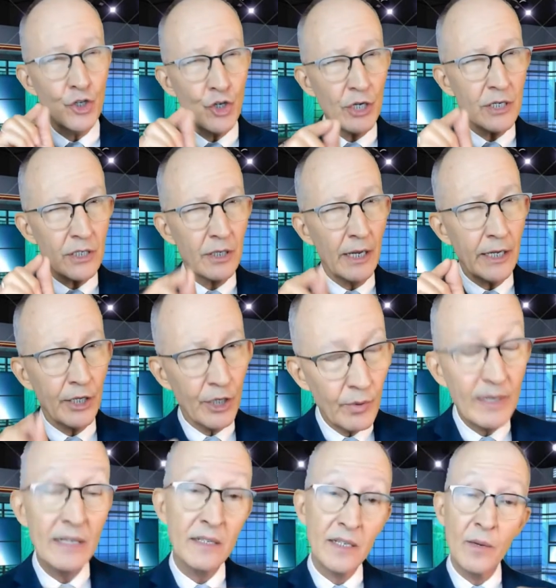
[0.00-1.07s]
just like you
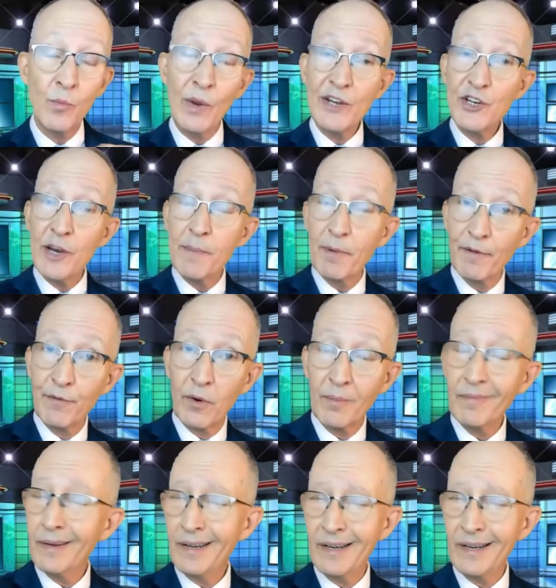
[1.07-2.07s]
in some way, shape, or form, not